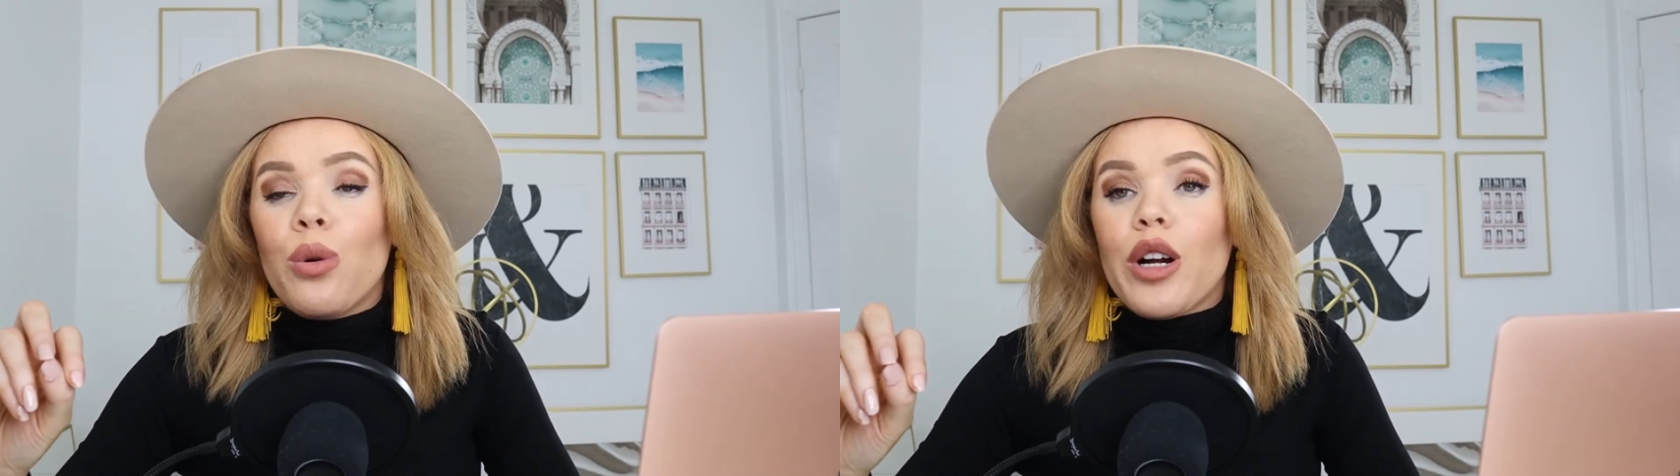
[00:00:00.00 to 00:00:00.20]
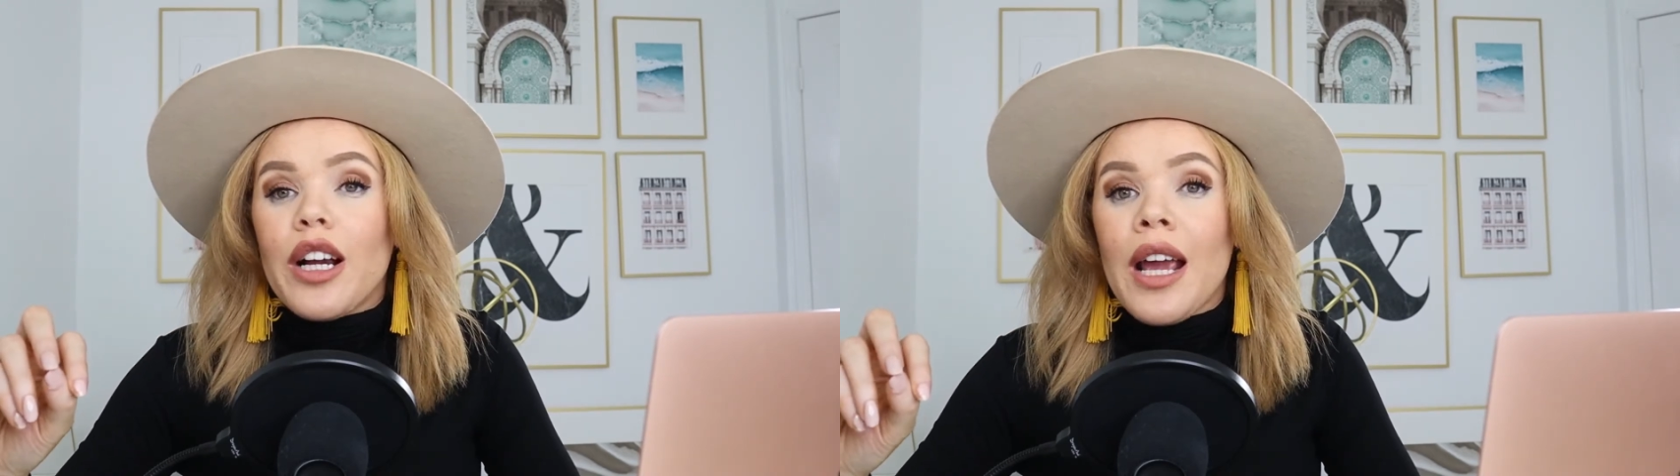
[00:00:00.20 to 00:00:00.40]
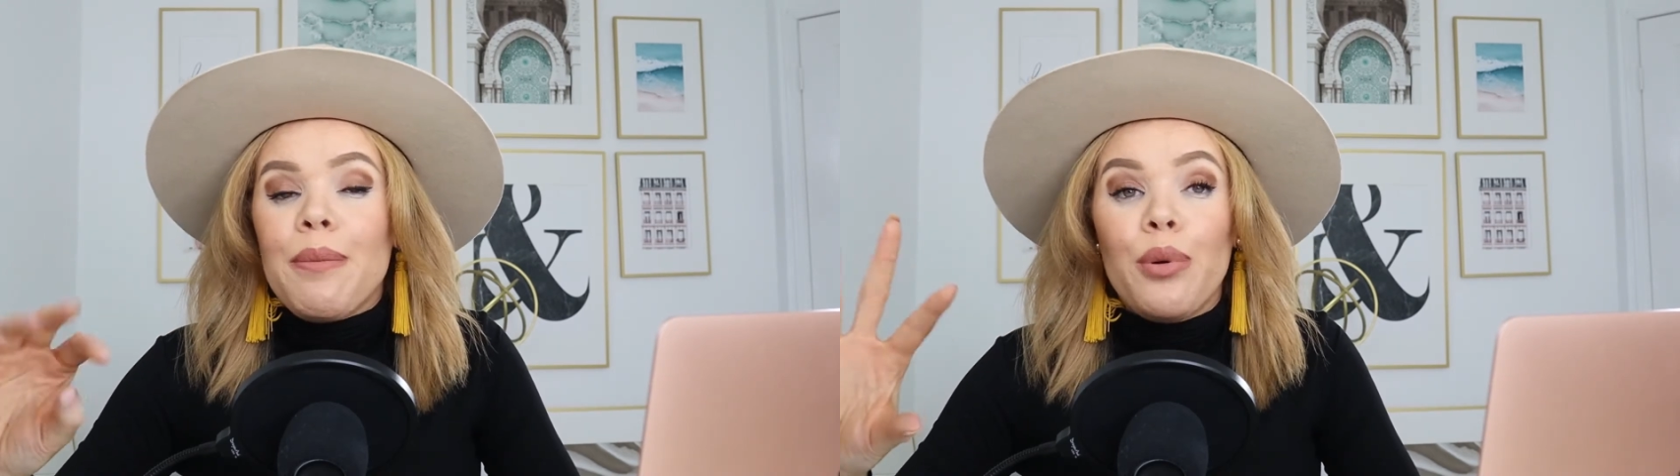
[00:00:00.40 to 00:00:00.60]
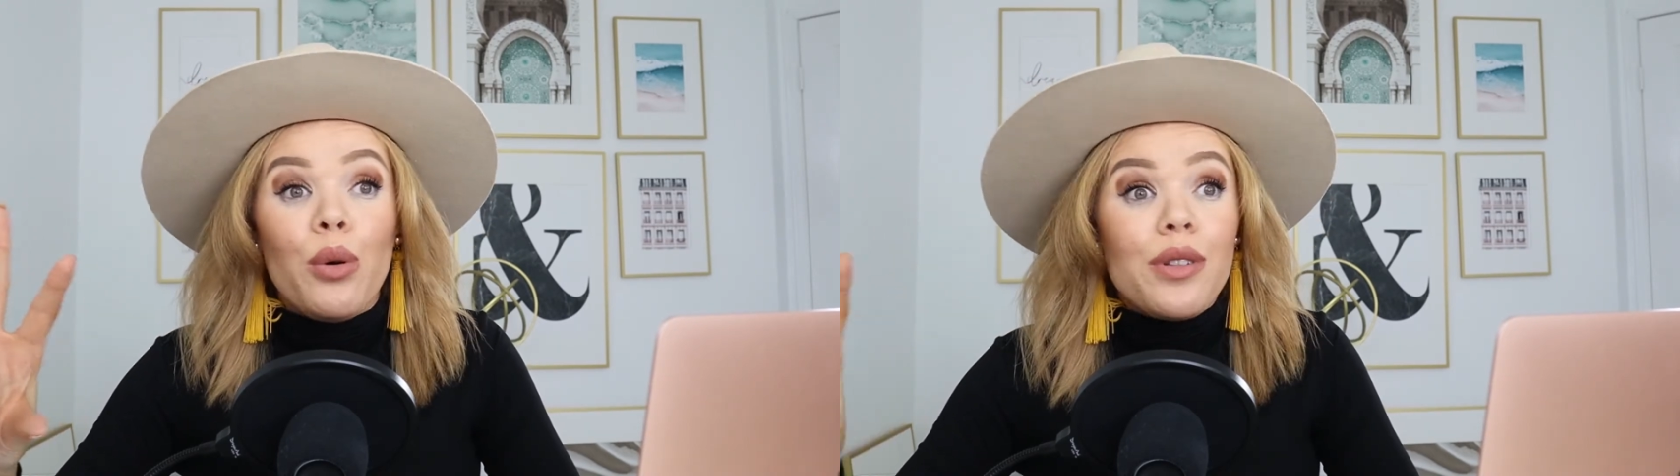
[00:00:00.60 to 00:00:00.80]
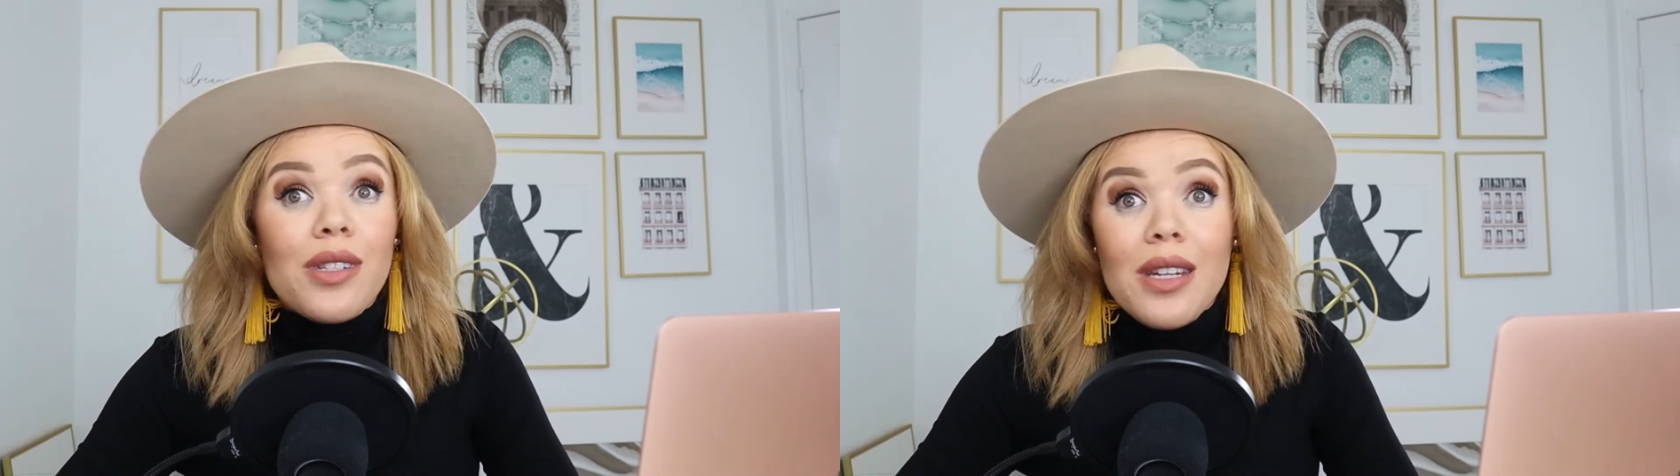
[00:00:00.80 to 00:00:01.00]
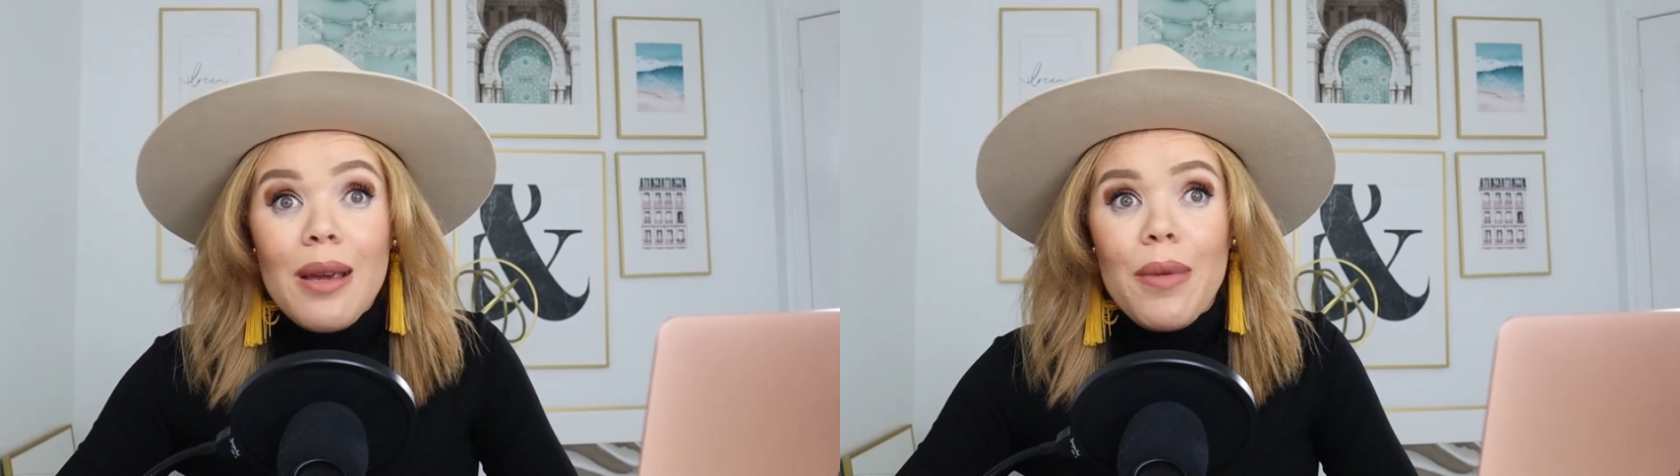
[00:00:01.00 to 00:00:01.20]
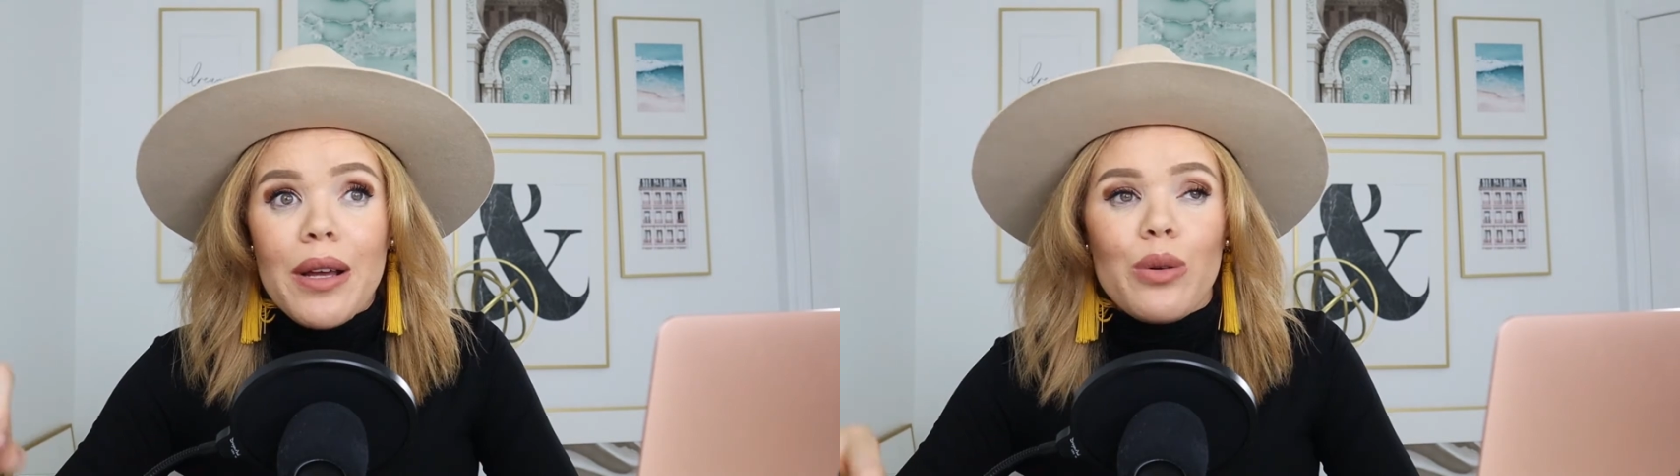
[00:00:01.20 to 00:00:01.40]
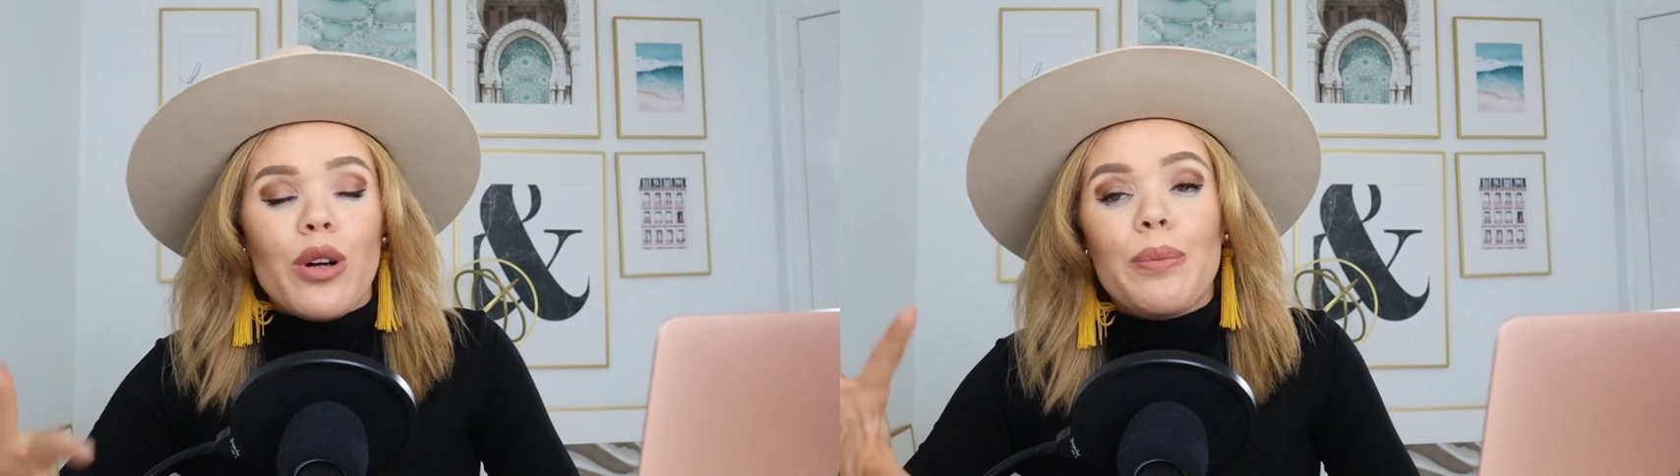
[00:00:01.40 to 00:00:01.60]
or a bold
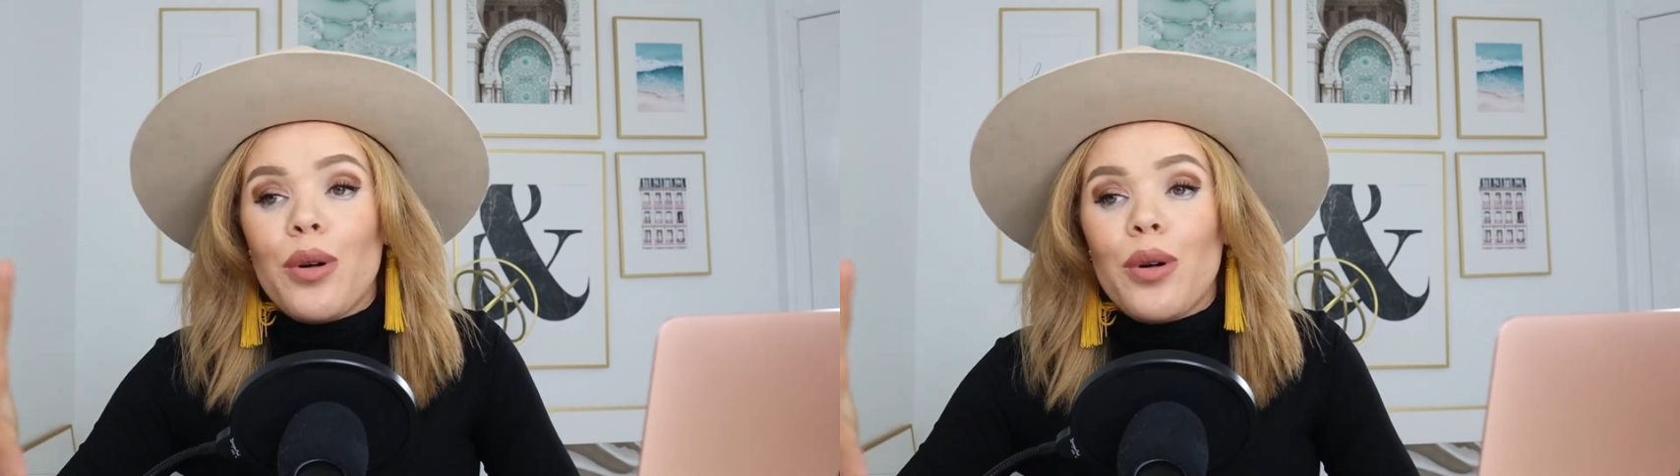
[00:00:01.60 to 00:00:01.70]
statement or a